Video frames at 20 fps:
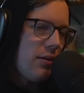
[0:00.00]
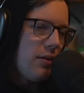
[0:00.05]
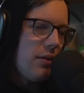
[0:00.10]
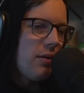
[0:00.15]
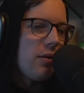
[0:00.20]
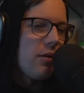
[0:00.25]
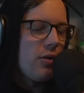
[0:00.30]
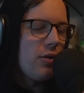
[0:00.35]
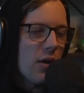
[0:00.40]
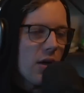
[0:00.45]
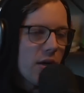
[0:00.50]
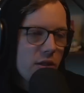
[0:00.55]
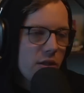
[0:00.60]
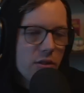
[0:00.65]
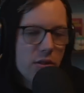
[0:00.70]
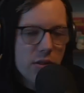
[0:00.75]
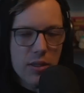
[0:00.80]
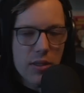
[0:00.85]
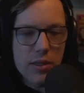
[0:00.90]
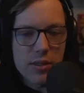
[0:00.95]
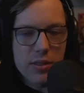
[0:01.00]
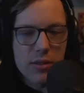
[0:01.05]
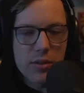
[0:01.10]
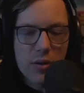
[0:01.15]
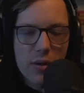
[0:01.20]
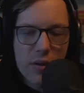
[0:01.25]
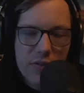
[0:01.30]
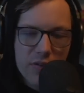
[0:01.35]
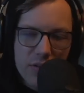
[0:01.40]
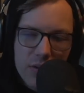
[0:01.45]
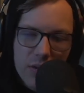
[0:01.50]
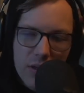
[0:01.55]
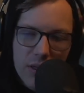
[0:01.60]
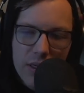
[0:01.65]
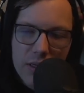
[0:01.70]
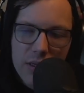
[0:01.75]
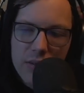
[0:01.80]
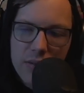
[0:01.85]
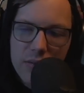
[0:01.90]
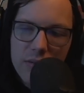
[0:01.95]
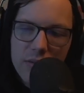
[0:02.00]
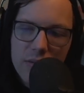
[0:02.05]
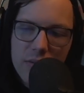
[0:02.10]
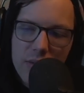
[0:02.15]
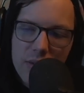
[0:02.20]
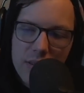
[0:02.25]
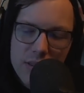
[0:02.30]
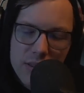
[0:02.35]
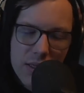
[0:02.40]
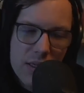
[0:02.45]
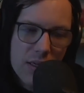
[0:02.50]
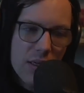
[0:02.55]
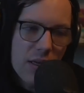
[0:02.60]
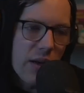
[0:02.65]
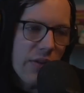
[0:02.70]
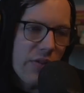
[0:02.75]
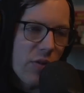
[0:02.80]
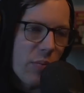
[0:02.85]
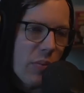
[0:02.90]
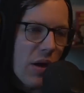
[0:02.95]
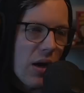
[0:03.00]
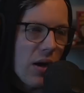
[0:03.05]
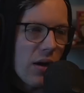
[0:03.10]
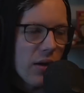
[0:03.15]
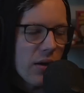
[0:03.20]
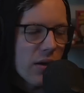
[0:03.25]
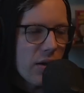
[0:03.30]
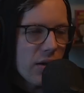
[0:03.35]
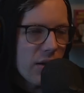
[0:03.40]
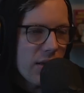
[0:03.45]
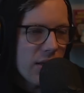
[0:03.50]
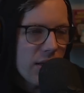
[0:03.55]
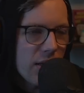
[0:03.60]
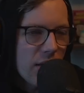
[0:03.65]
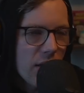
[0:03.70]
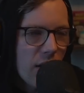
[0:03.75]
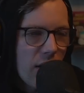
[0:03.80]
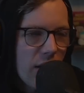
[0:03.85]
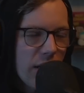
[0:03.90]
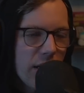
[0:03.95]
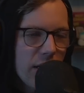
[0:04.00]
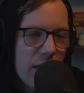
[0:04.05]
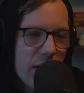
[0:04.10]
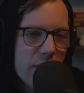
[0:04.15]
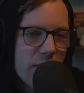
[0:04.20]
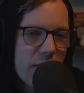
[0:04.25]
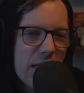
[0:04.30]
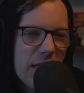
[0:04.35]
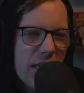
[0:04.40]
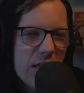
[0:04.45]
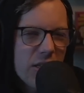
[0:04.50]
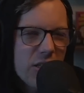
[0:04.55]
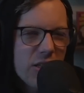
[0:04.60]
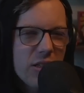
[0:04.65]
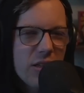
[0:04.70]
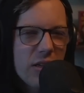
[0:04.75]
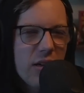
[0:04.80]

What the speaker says: you guys used to listen to it, I feel like. He's like kind of a punk guy-ish.